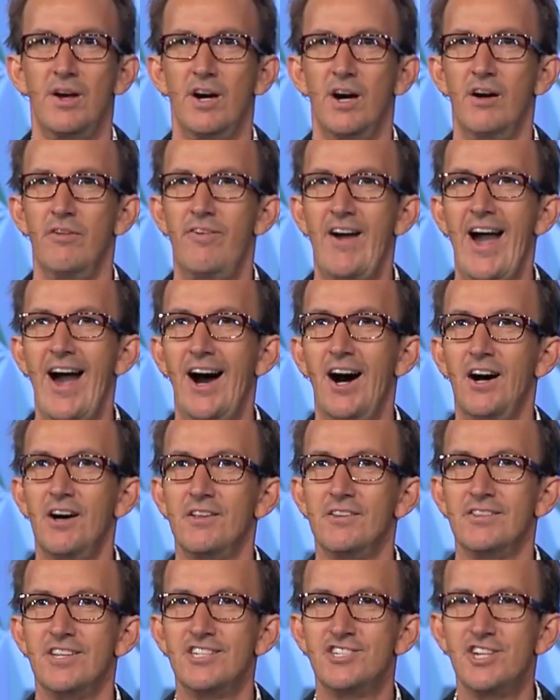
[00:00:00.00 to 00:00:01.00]
of
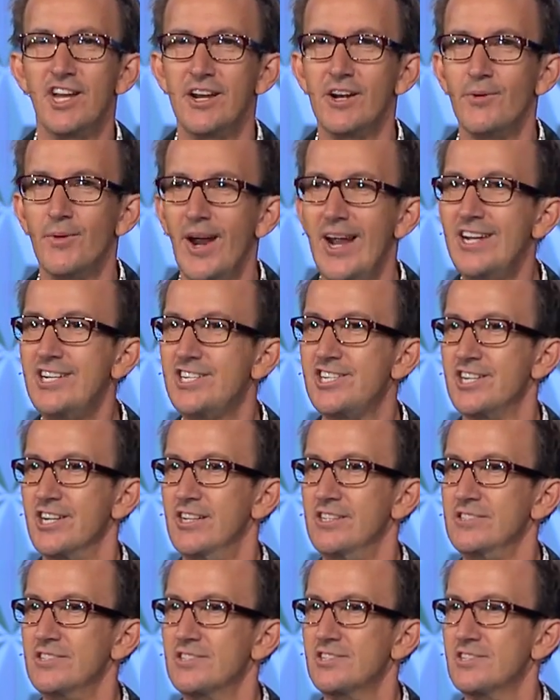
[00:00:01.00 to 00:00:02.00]
how the
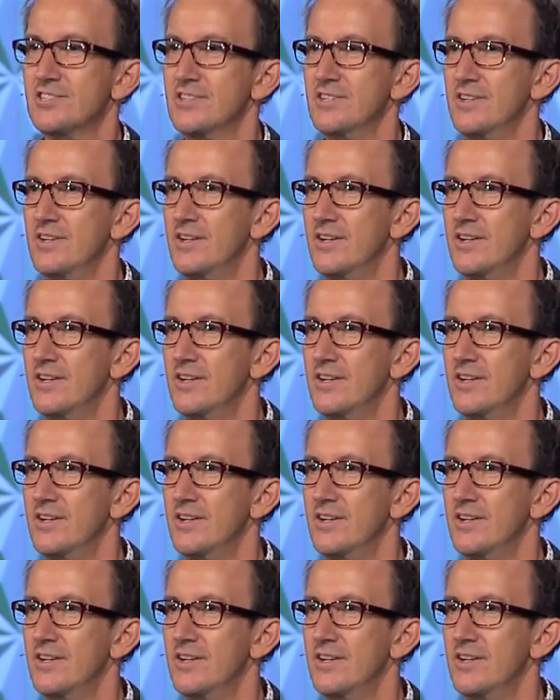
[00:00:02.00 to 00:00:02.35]
generations